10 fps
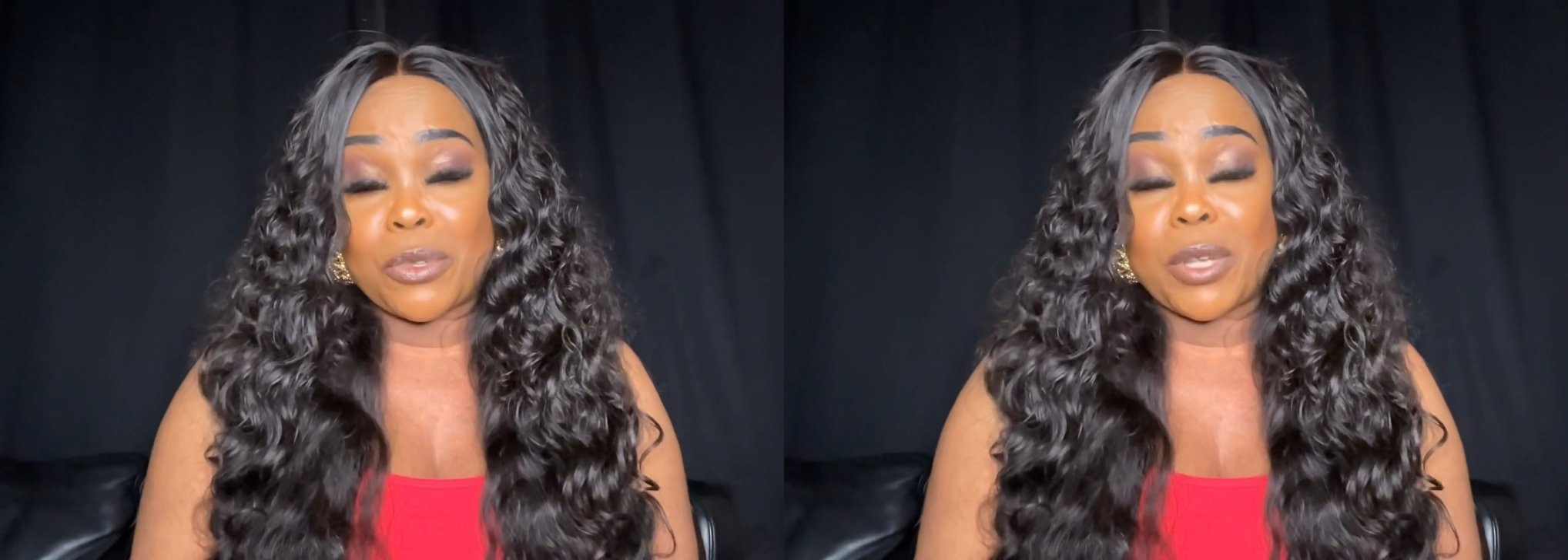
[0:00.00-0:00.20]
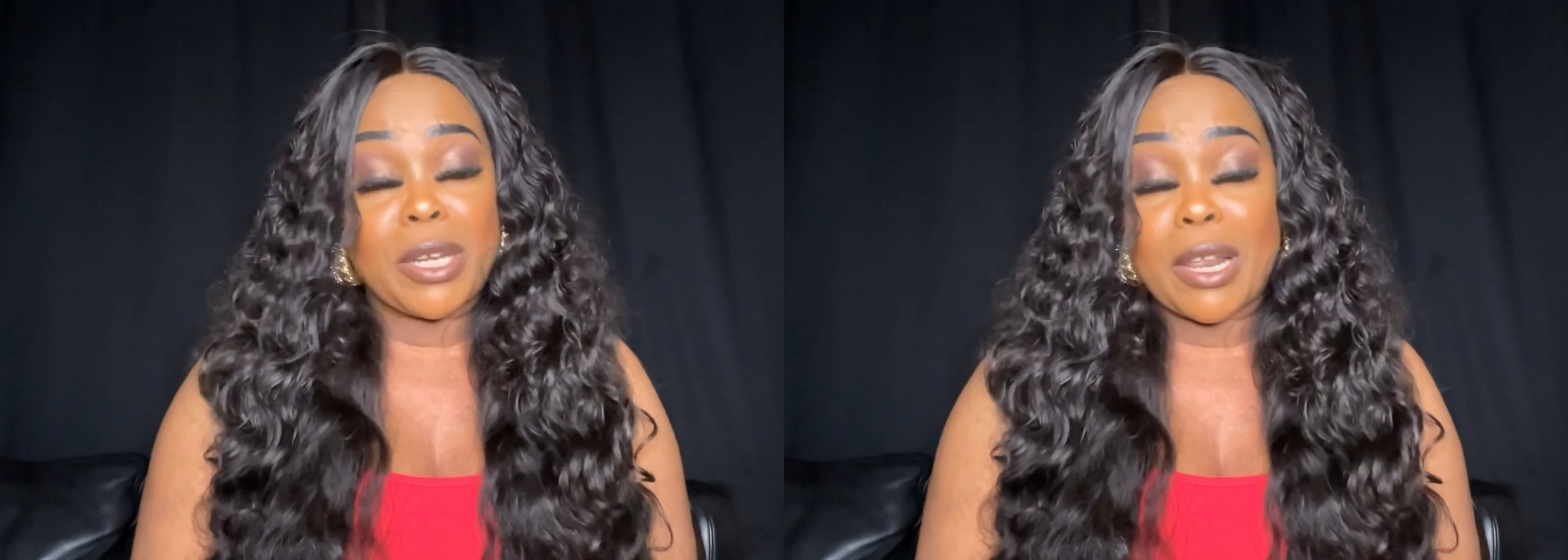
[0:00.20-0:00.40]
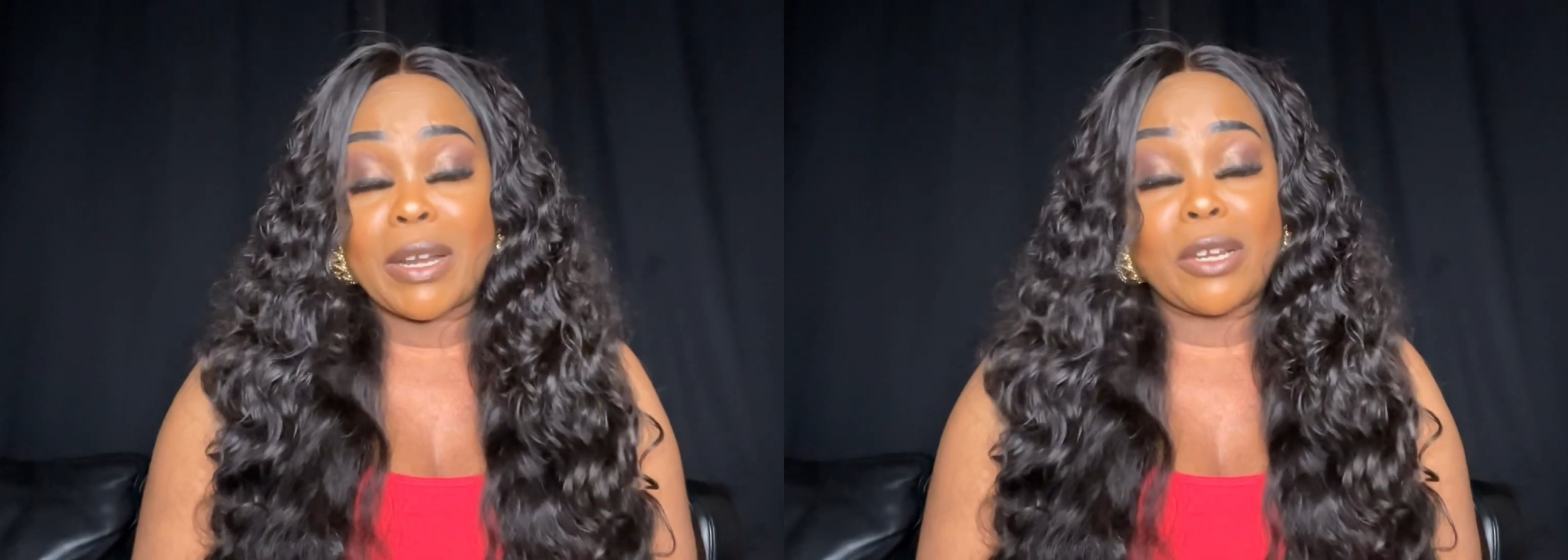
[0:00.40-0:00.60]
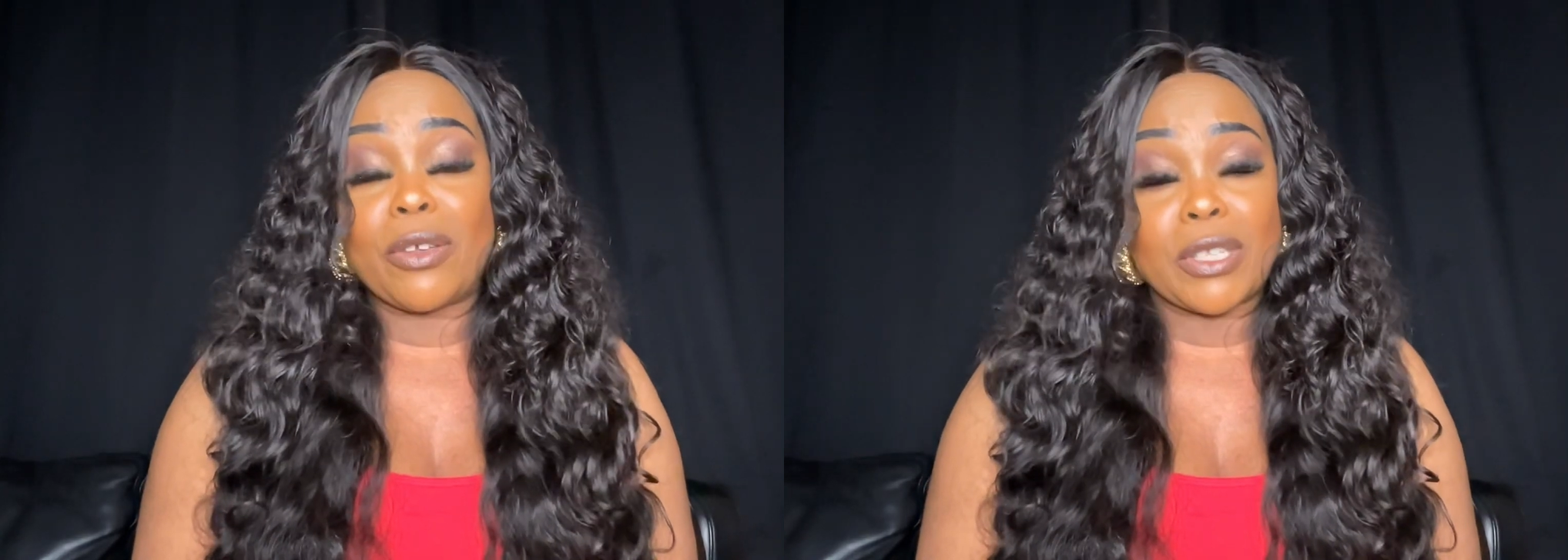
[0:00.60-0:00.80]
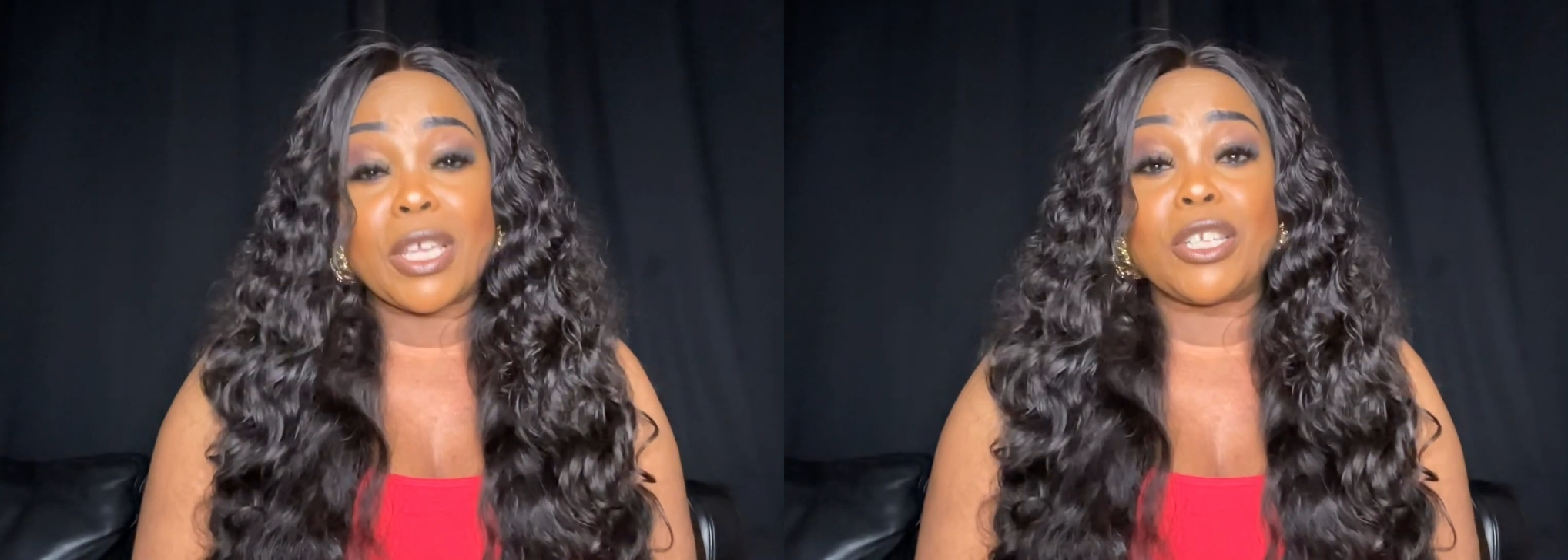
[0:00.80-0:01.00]
So indirectly,
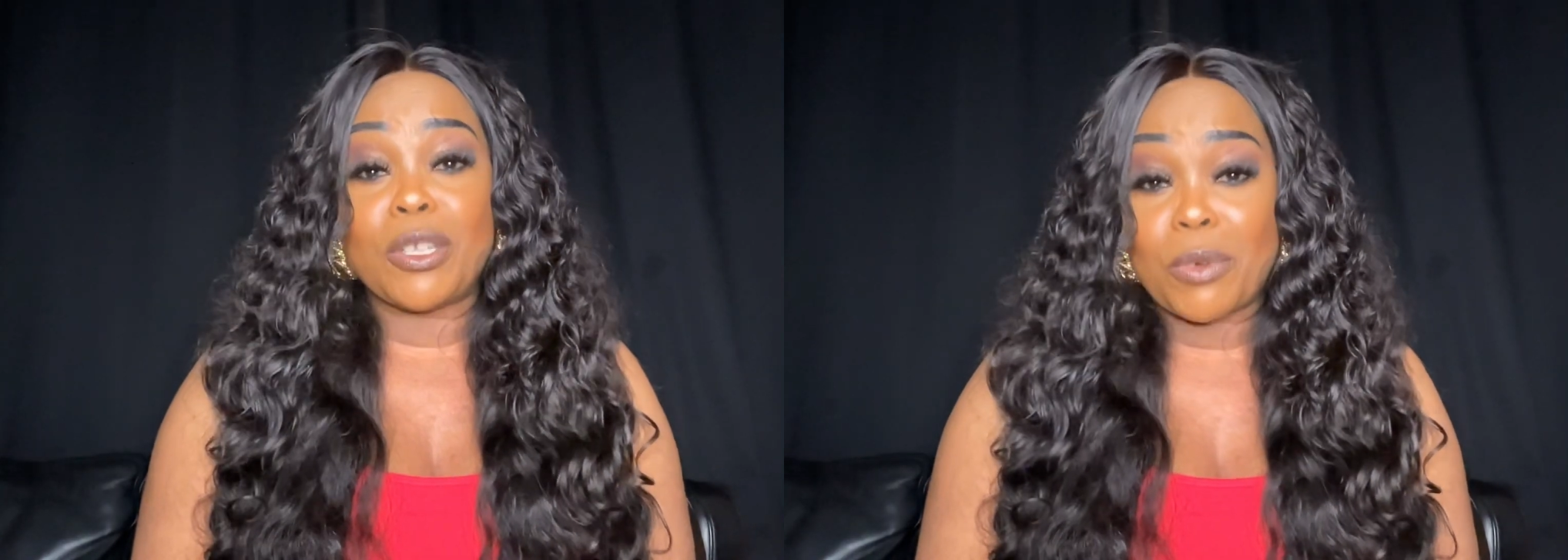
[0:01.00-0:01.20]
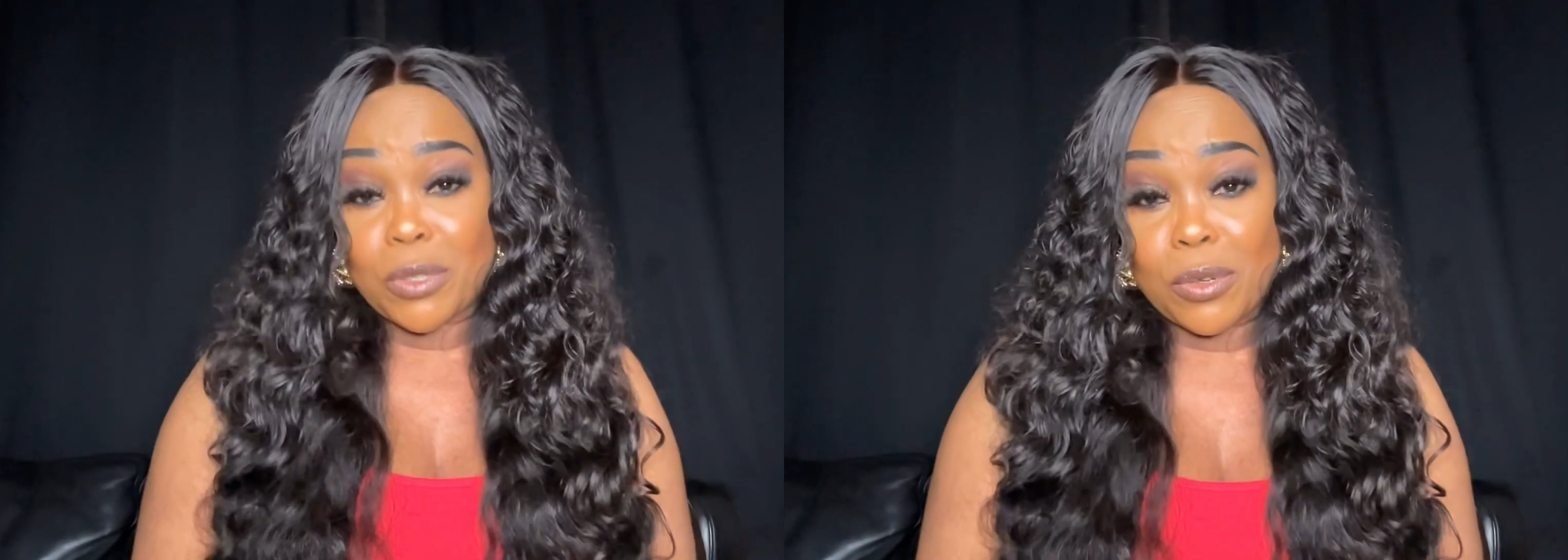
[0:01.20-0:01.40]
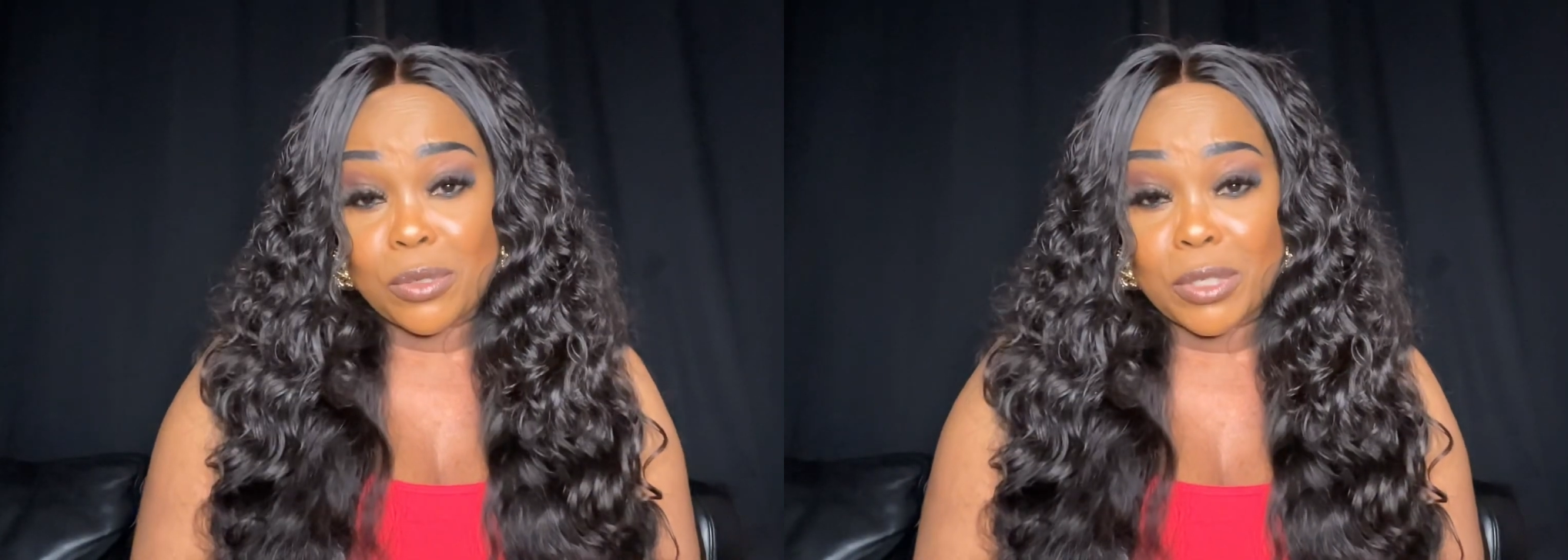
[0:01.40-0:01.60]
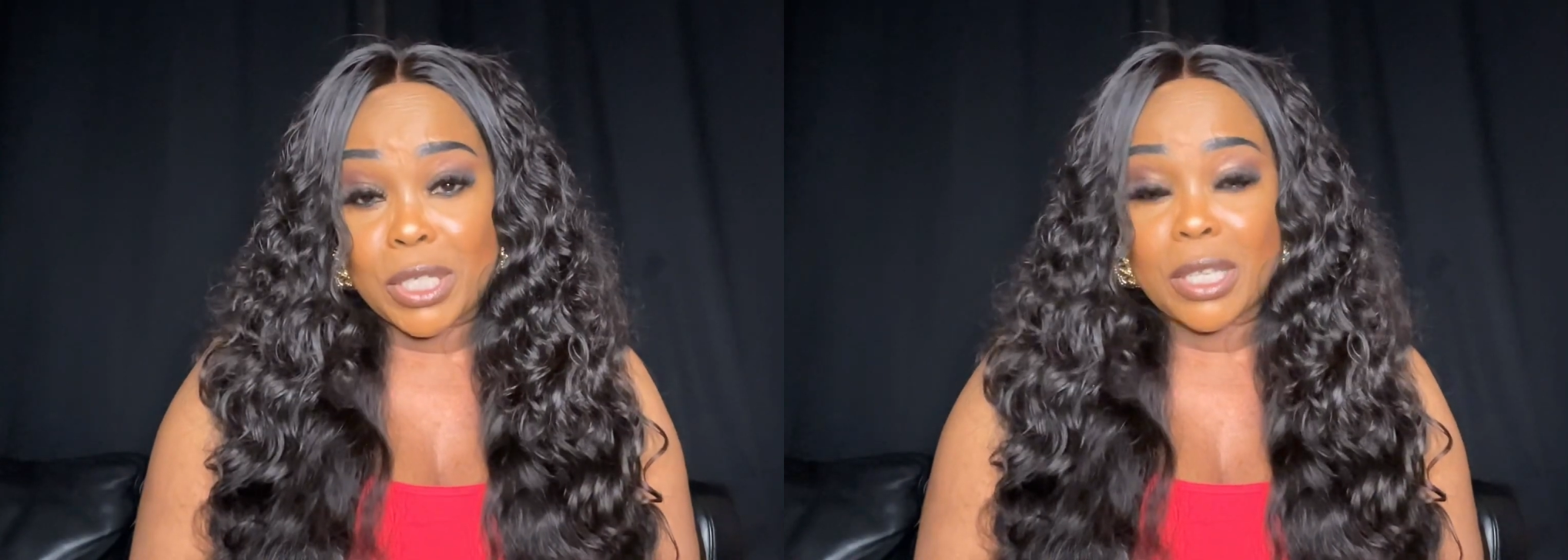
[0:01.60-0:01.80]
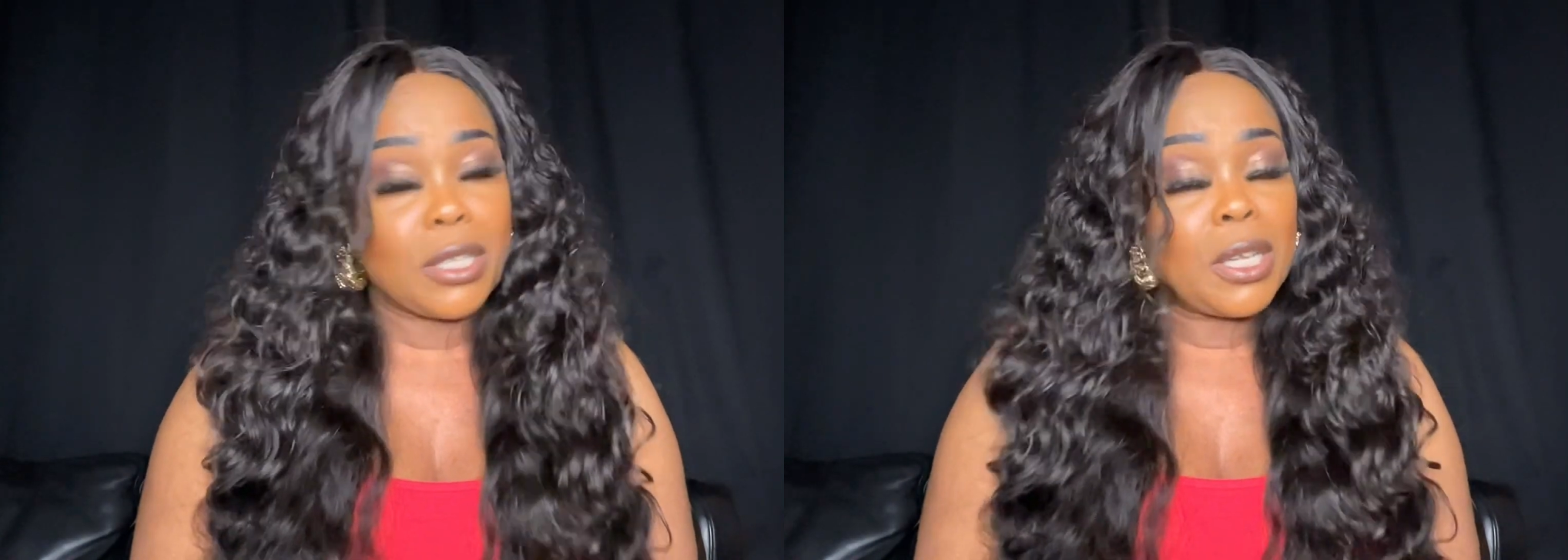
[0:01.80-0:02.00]
you're saying she must go to
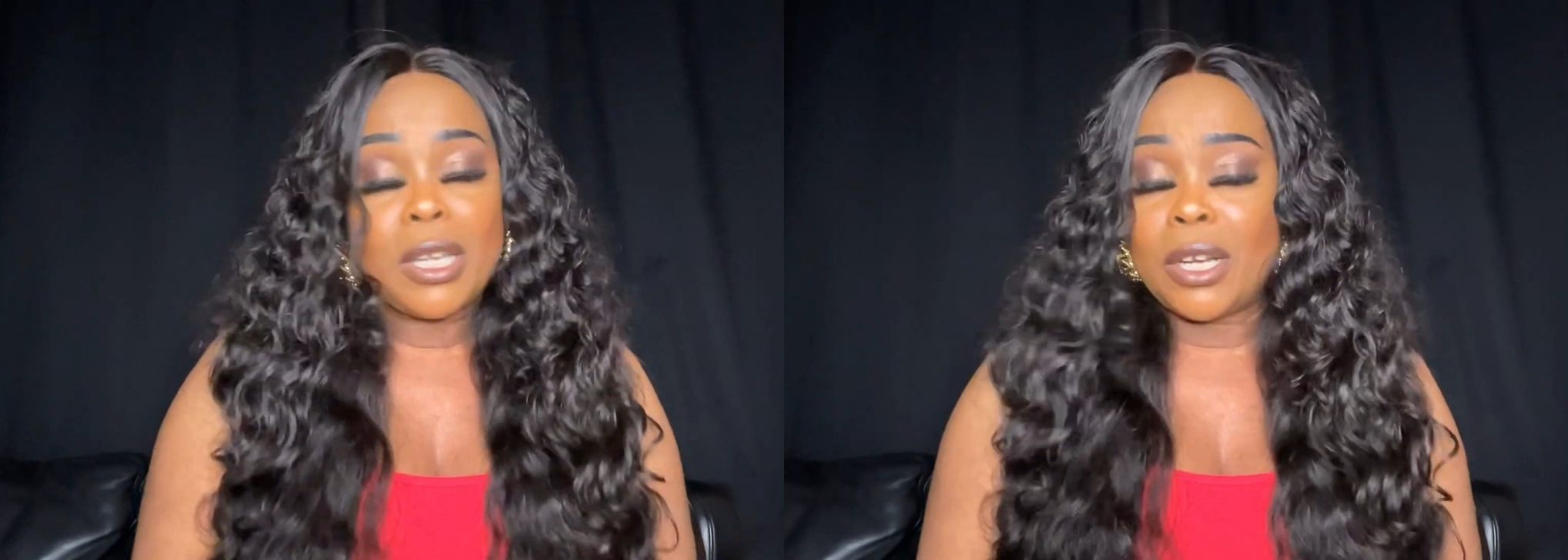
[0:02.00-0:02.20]
jail.